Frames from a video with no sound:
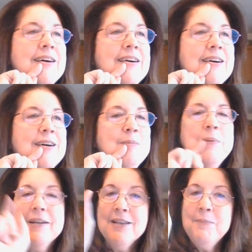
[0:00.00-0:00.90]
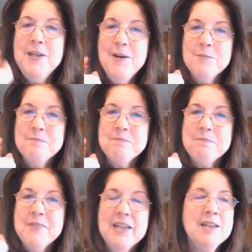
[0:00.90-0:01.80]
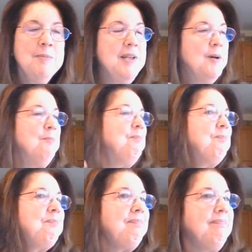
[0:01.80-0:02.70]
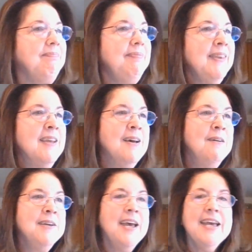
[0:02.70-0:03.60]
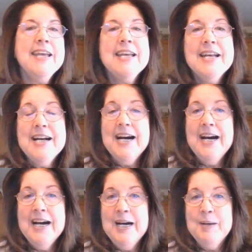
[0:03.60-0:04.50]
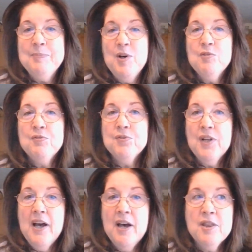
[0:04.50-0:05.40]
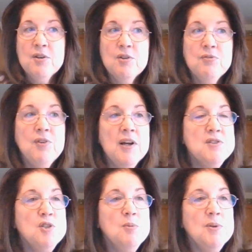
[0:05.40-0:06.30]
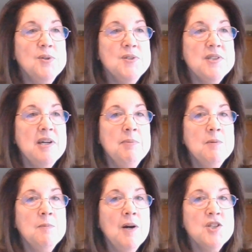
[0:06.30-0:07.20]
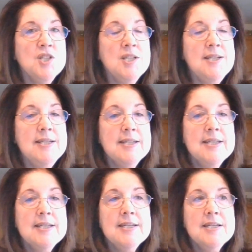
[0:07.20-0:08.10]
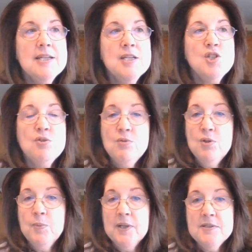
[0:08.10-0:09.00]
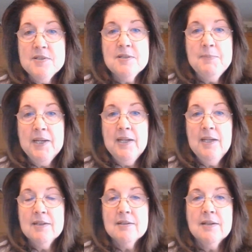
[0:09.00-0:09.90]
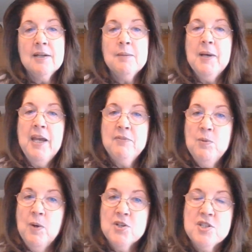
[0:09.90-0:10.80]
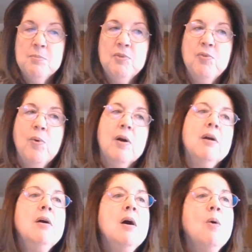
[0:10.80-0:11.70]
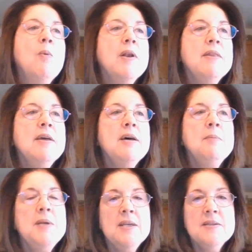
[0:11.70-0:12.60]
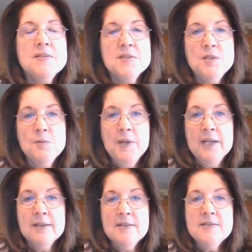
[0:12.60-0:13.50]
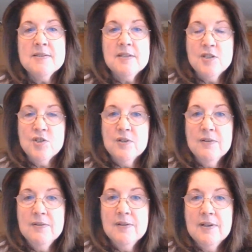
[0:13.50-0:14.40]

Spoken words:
But let me know. Let me know. Okay. Um, Other floss tubers I've been watching. Two new ones to me. I haven't watched them before. One of them is the New England Stitcher,